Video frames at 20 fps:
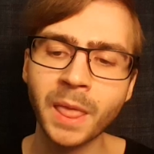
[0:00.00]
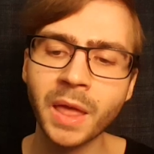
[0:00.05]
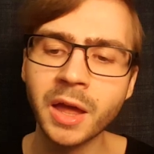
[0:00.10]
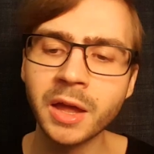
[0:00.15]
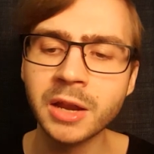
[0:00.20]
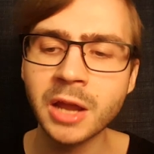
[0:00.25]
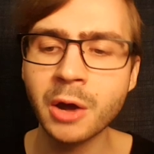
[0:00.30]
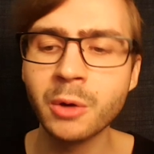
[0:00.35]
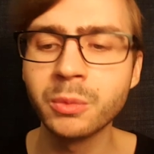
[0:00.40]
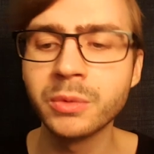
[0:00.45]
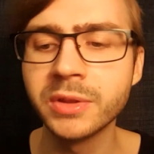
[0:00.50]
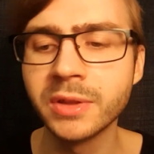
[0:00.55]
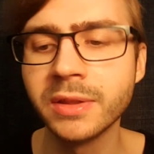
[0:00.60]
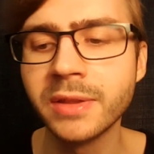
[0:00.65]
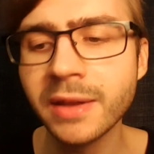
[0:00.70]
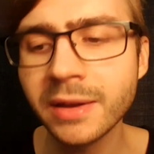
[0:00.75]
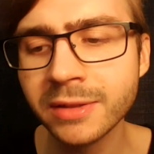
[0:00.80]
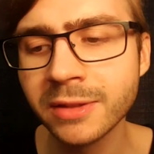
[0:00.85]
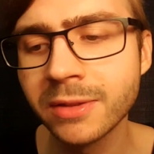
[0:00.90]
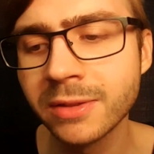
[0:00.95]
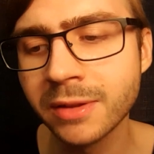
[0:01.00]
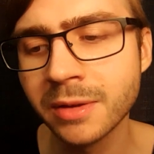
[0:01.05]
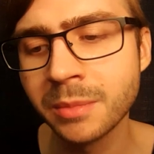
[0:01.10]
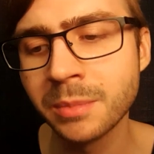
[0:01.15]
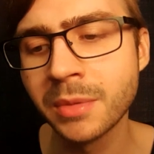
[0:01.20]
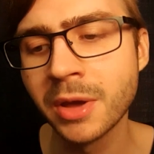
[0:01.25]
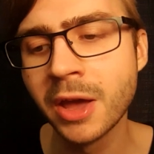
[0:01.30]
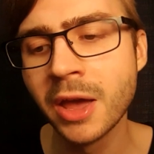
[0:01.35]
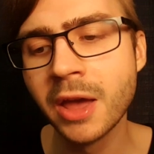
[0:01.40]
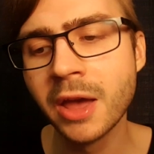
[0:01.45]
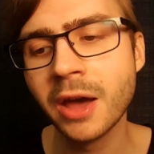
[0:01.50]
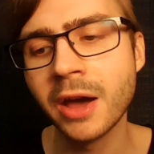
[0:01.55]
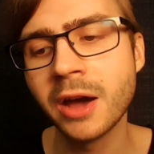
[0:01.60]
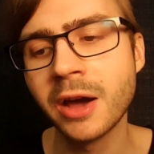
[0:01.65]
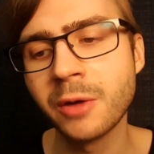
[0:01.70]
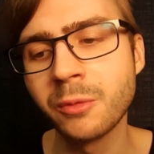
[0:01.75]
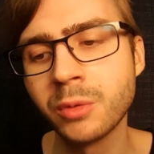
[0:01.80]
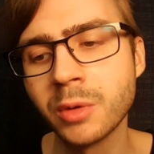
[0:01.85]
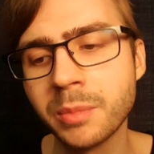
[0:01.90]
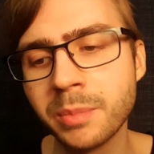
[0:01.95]
And how we detected them?
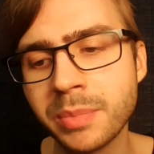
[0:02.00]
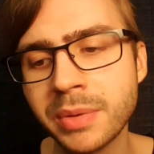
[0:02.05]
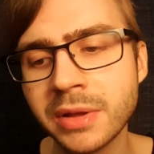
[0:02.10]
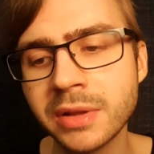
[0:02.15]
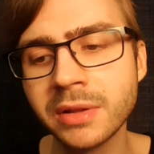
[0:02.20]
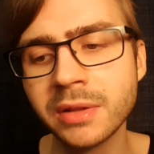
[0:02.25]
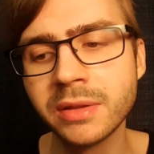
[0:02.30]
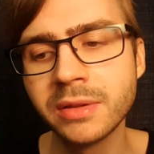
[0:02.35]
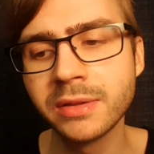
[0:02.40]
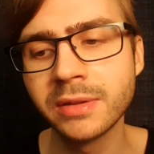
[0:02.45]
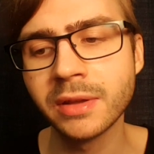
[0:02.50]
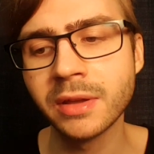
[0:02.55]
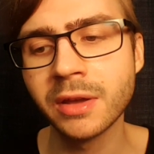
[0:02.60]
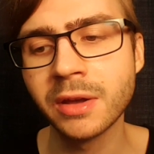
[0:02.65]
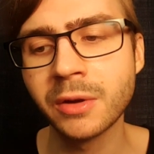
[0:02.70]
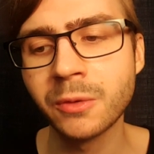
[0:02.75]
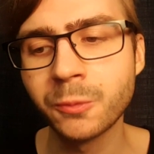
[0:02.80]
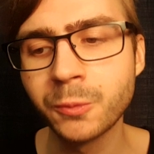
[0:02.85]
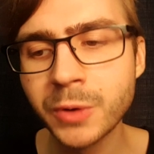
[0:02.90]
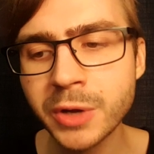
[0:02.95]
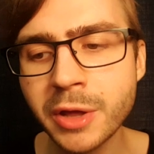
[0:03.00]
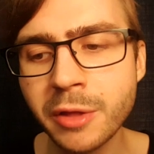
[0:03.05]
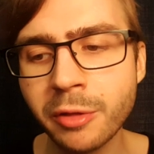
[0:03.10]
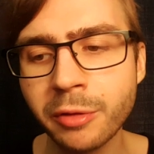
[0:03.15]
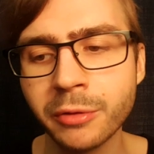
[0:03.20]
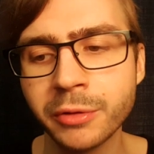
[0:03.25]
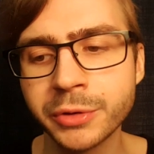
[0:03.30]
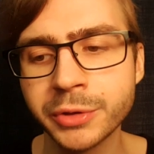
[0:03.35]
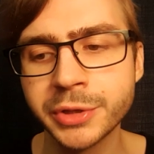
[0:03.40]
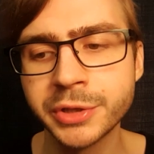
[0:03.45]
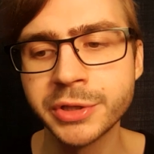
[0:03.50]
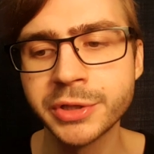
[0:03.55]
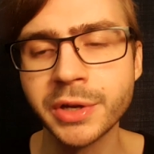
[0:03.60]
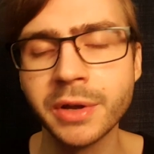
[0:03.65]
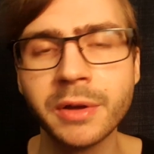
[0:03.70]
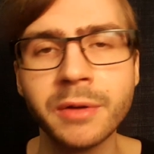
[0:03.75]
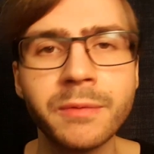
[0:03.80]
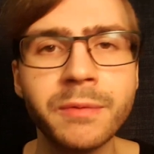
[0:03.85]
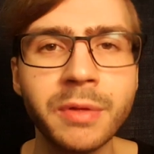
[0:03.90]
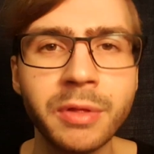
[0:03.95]
We built research
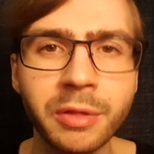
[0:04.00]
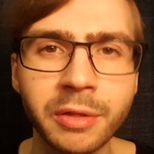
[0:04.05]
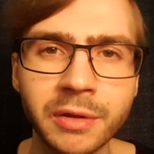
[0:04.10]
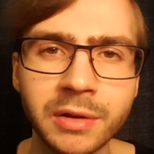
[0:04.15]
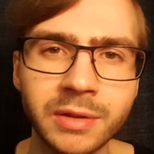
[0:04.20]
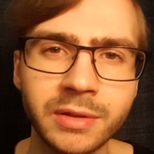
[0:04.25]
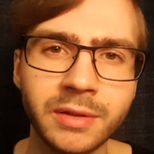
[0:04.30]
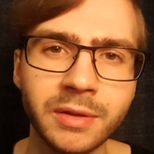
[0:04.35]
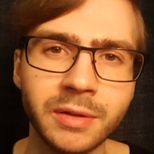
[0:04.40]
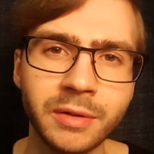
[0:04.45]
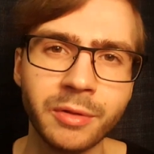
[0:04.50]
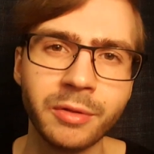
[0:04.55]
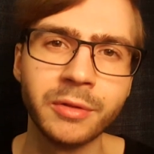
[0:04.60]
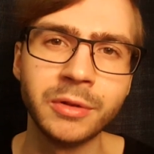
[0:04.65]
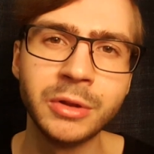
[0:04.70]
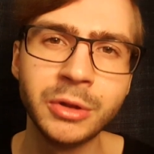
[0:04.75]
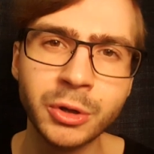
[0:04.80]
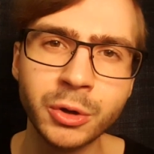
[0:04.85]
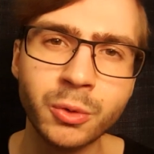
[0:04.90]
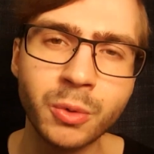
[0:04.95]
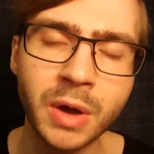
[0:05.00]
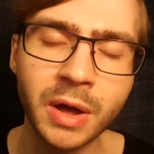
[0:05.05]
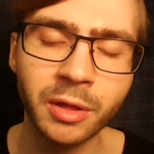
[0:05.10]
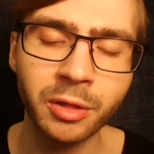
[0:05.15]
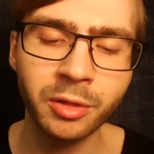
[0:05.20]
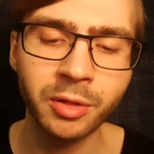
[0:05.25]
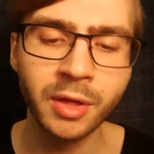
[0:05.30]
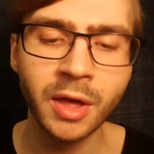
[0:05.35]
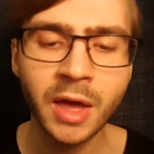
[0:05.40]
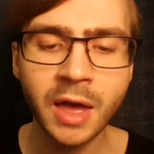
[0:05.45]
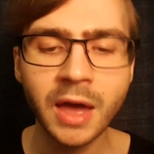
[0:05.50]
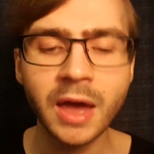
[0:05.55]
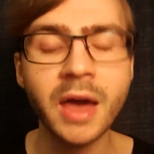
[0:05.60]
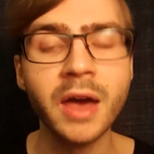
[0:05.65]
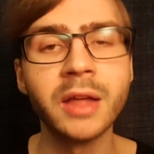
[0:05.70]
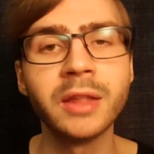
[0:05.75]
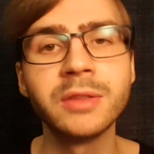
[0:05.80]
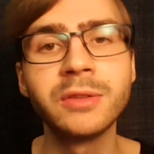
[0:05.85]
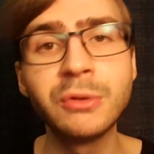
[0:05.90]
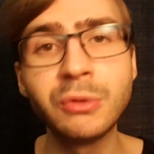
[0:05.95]
facilities in US,
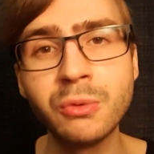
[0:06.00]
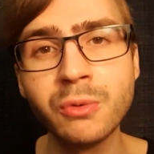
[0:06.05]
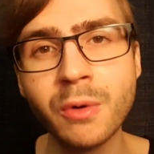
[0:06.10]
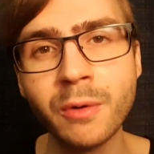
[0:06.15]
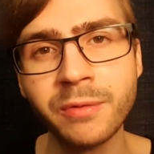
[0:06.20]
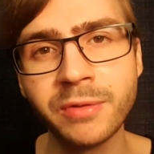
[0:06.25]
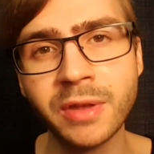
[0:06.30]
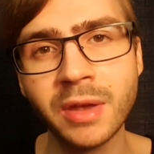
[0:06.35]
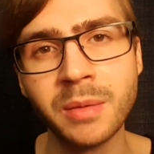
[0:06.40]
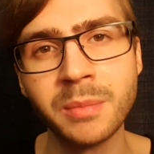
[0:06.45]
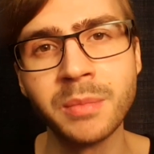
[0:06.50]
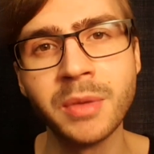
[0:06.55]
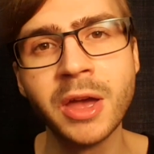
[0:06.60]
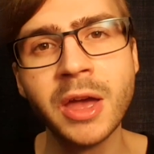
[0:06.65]
and two of them,